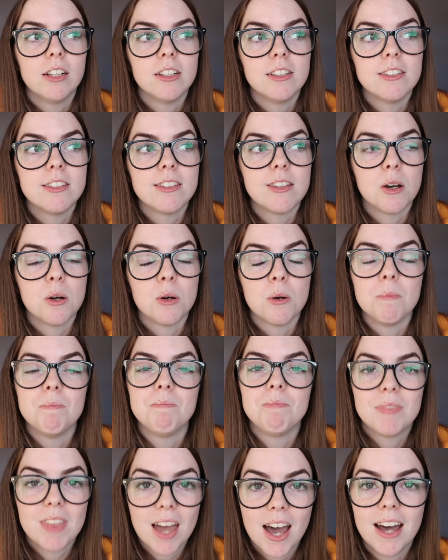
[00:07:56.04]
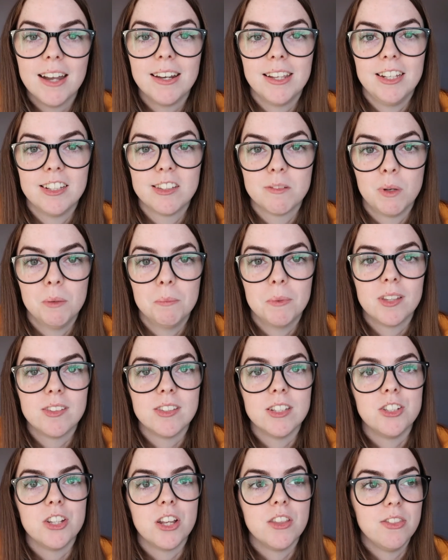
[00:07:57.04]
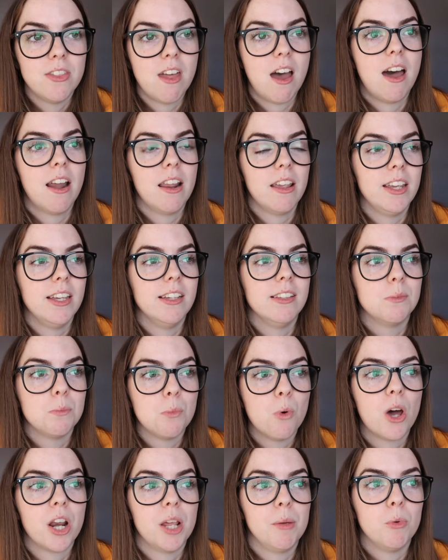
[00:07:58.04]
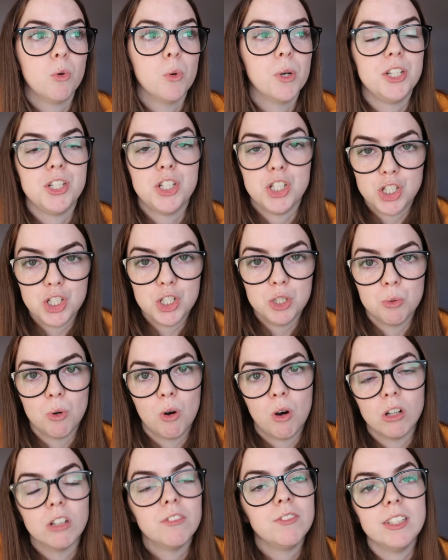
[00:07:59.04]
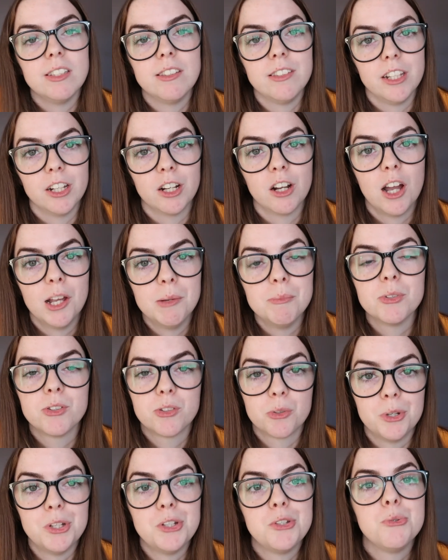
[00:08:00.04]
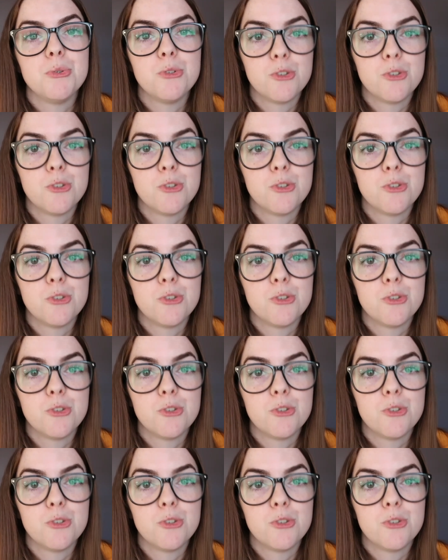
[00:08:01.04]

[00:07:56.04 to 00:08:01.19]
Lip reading: So that is my message, and that is what I'm going to do all of this year. I'm just going to